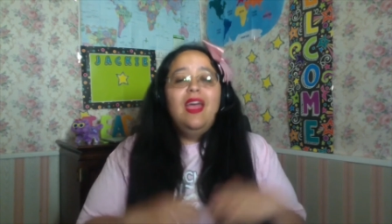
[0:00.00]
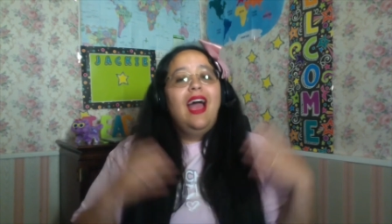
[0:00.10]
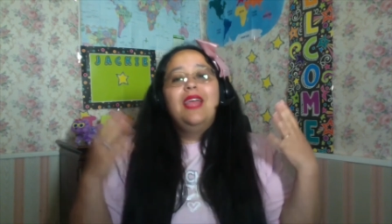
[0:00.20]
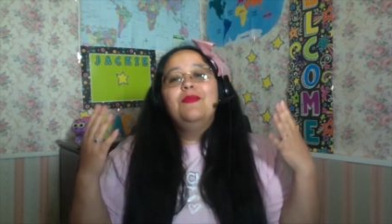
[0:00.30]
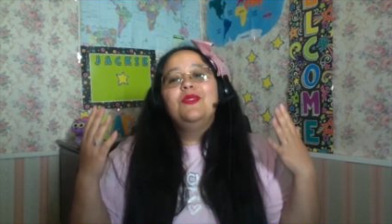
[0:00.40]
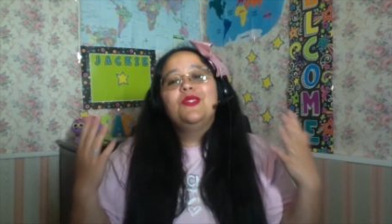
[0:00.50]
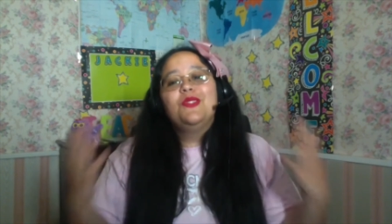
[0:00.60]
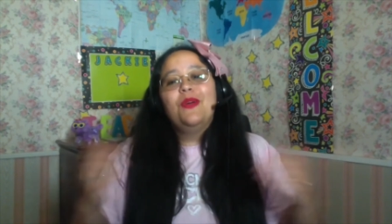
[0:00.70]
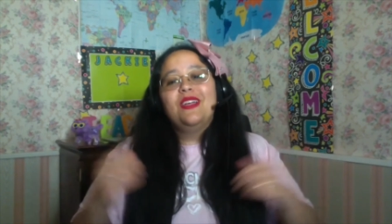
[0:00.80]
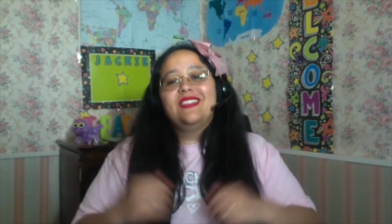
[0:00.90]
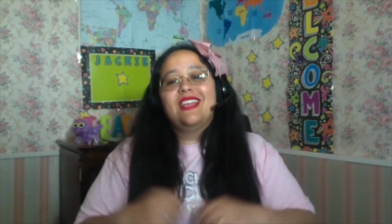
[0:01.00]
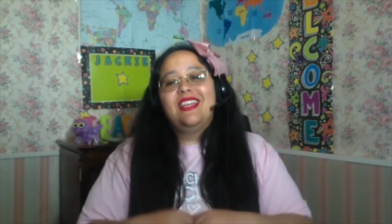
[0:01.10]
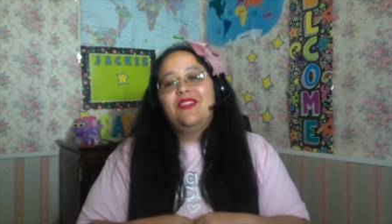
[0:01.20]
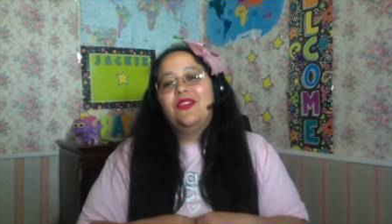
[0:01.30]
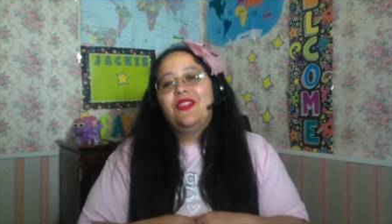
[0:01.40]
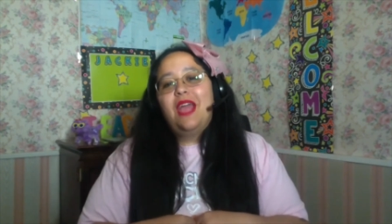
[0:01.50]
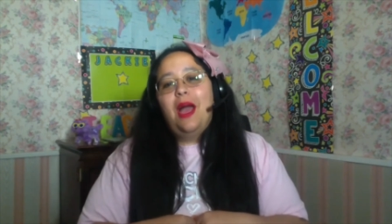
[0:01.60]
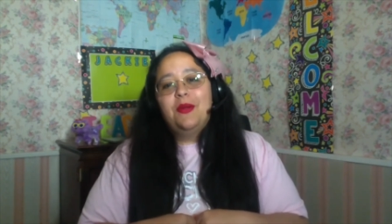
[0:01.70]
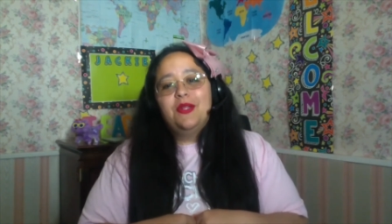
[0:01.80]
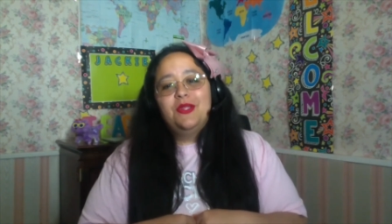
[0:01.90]
I am so excited for the
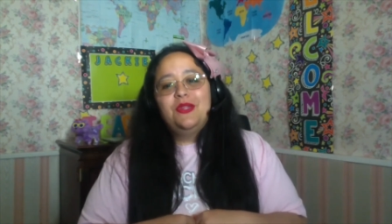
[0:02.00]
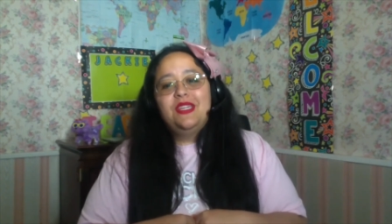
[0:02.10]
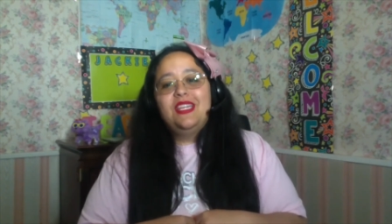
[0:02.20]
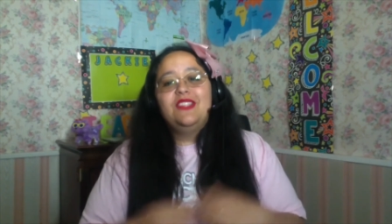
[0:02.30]
opportunity